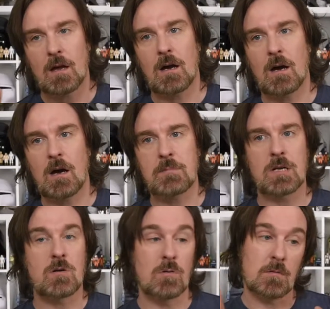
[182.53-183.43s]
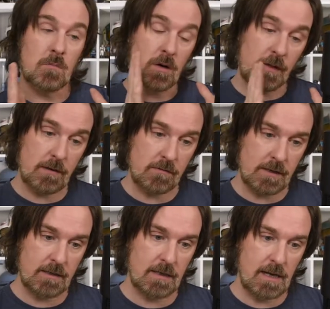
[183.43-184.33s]
I'm going to call them what they were
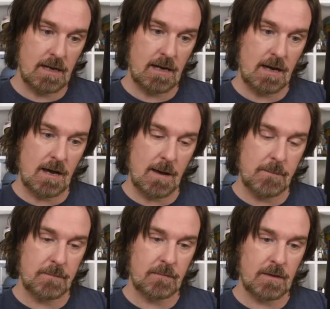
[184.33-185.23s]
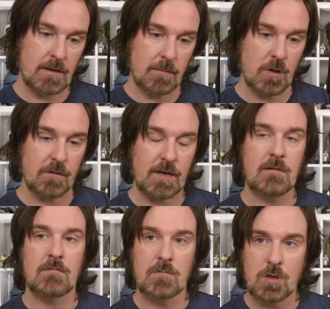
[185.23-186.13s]
in the movie.
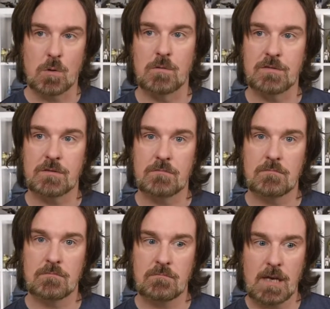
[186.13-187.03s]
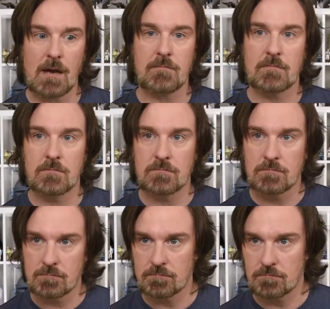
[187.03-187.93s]
The Dwarves. Yeah.
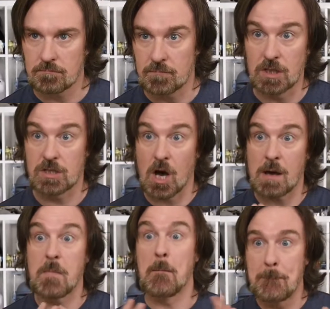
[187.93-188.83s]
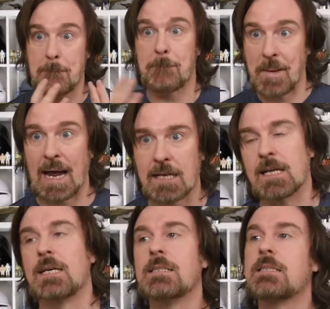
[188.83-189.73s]
The Time
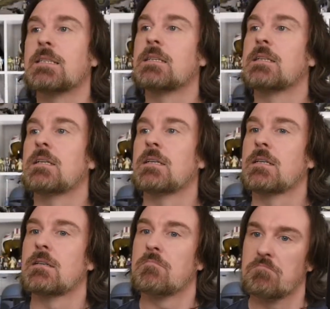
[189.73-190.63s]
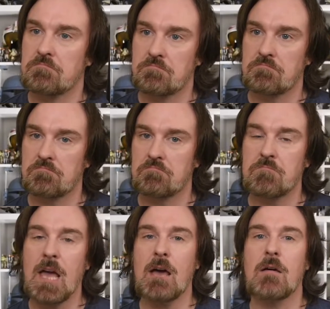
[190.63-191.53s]
Bandits.
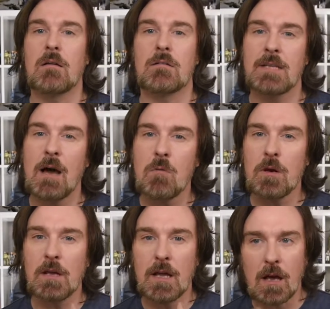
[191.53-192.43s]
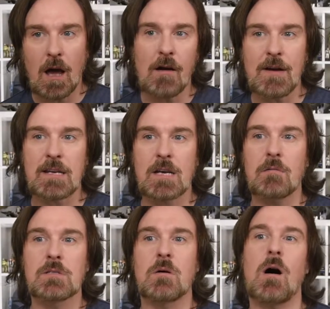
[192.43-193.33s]
Yeah. Now, I've had to go
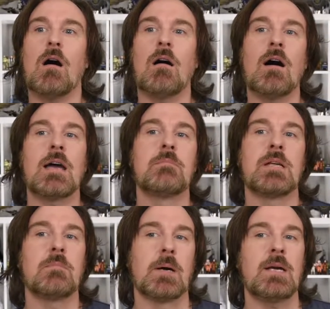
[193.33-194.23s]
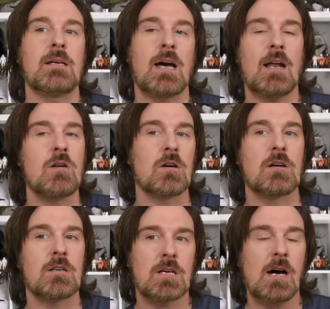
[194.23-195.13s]
into IMDb and look
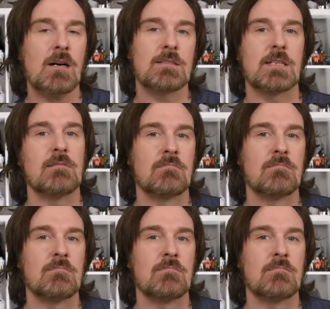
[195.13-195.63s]
at the casting.